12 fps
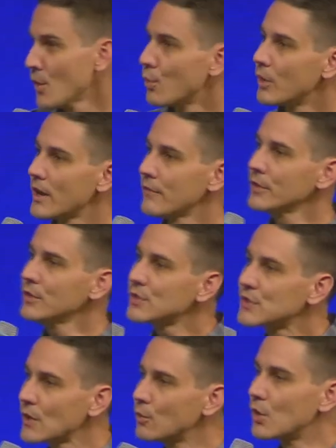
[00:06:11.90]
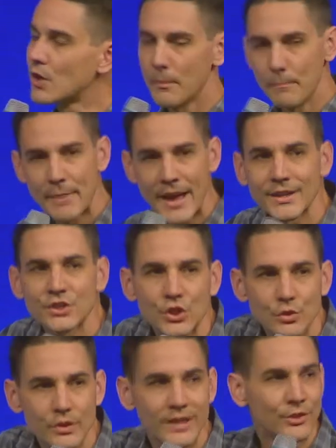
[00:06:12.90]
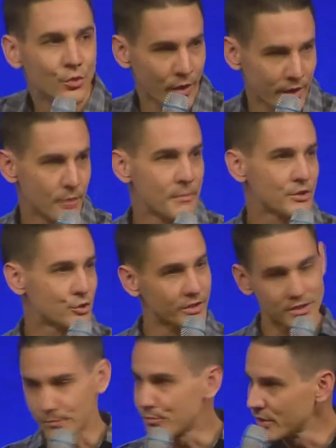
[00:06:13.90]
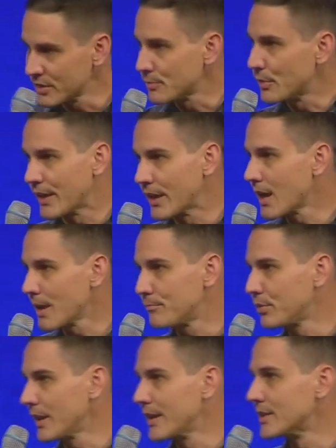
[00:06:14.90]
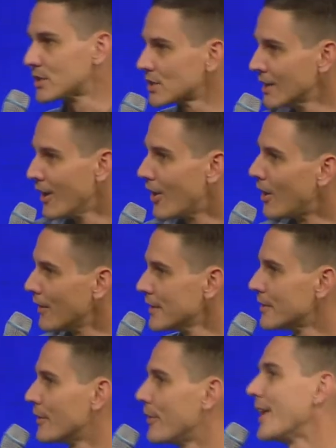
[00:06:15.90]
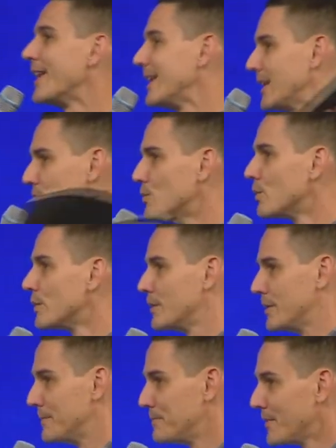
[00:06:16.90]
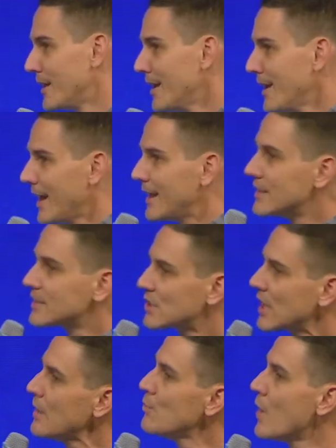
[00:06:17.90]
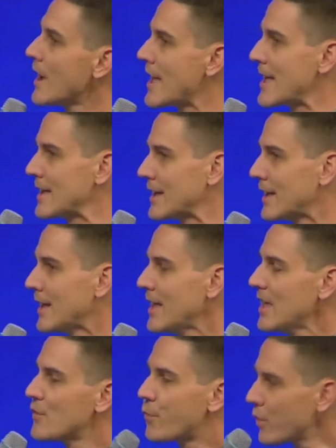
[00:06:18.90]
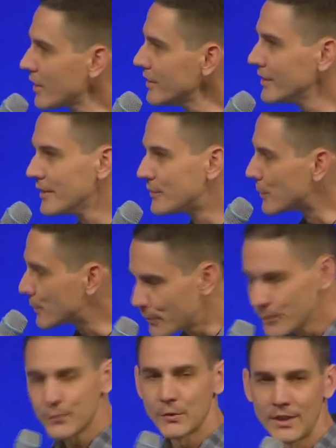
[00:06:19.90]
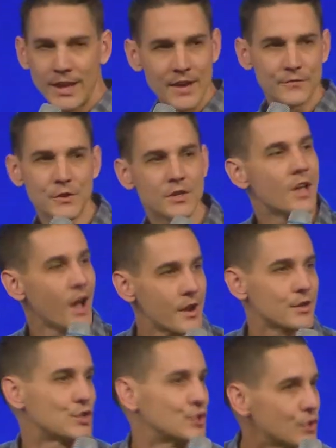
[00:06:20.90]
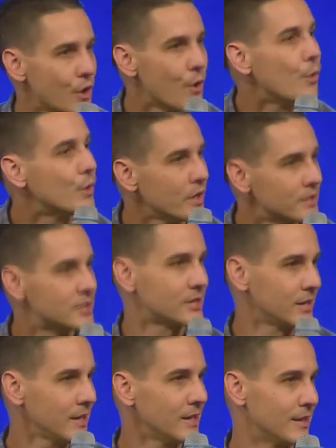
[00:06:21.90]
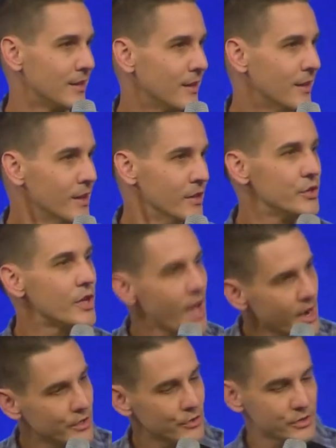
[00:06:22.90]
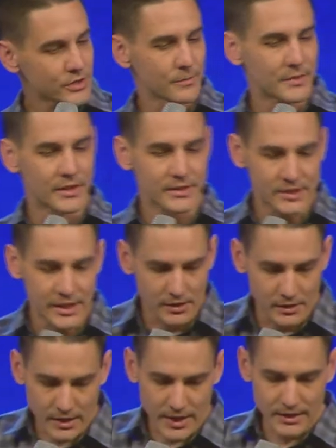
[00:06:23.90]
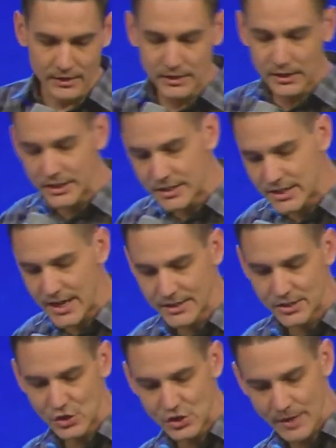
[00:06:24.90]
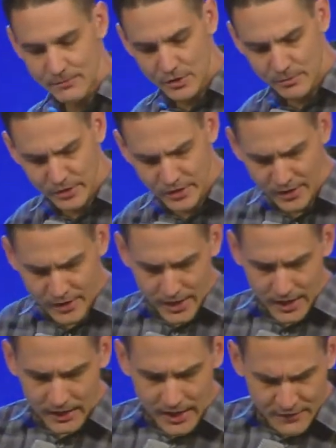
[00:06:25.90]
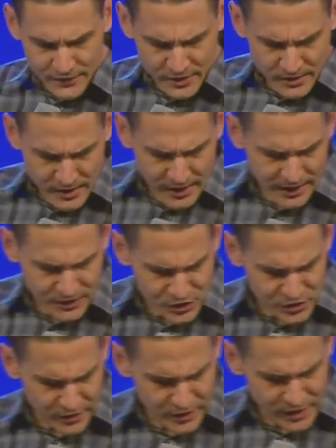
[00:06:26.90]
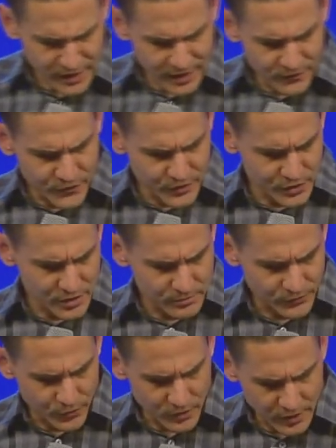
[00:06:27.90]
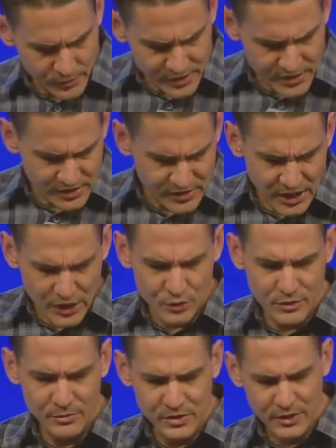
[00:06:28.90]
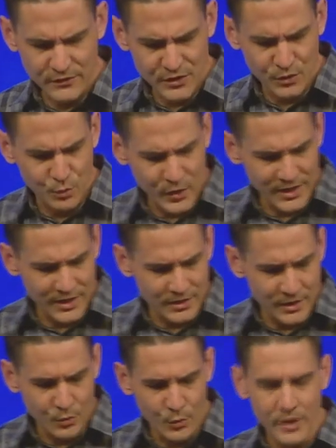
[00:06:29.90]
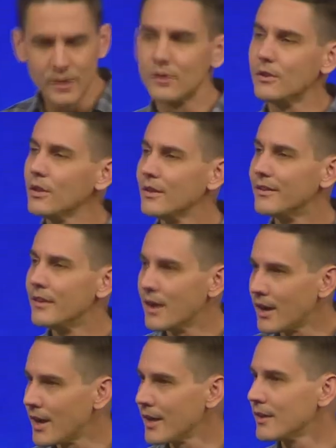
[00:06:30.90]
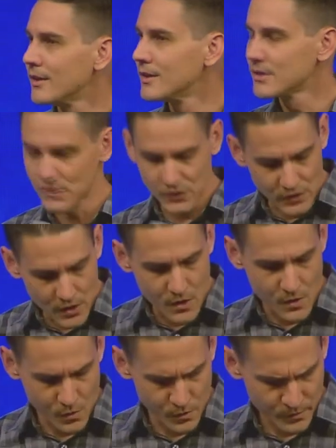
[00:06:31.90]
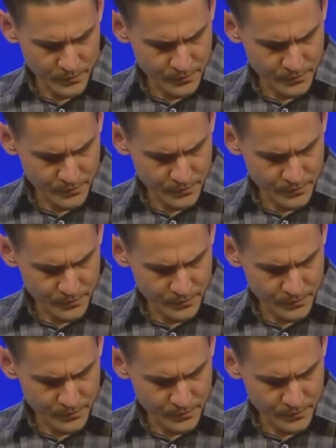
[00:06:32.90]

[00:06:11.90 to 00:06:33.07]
Whatever you sow will come back to you in greater measure. It's a principle that God placed on the earth and in the Word. And in the same way, if we're going to live a fruitful life, you got to sow good seed. You got to do something. Let's take a look at it in Ecclesiastes chapter number 11 and starting in verse number 4. Look at what it says. He who observes the wind will not sow,